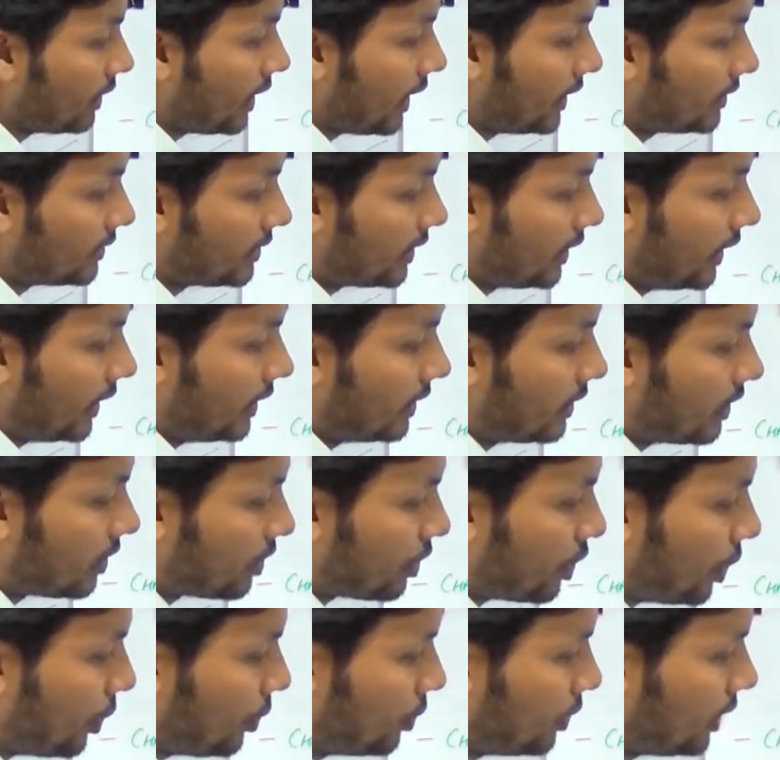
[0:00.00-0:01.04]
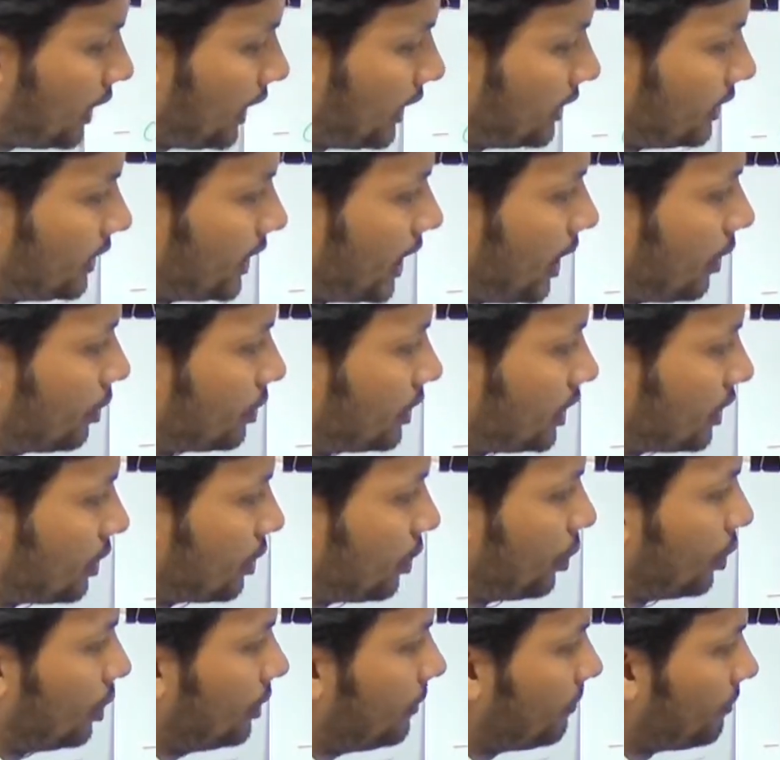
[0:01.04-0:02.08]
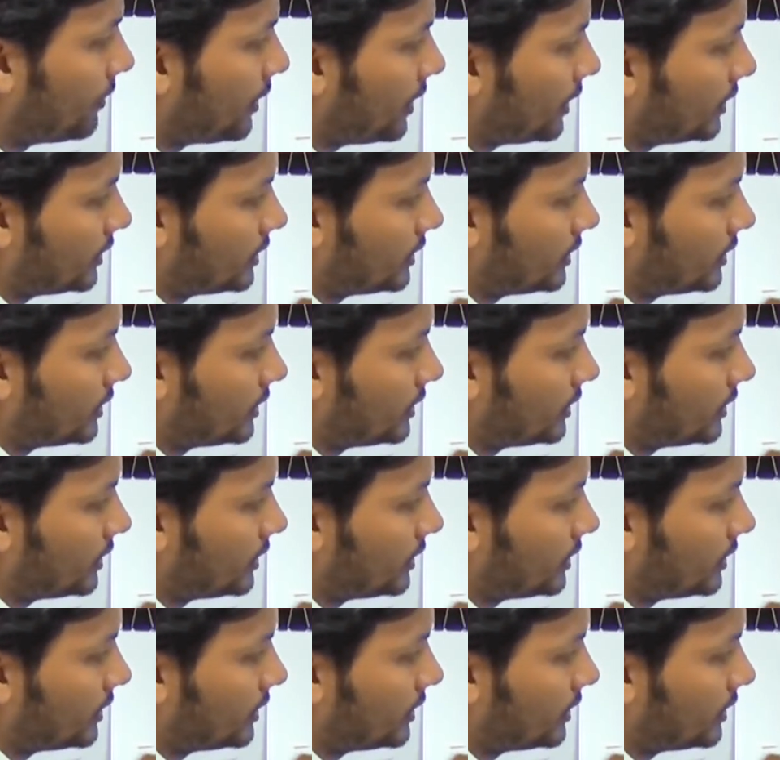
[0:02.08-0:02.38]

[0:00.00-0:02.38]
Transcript: and the inner core and the outer core.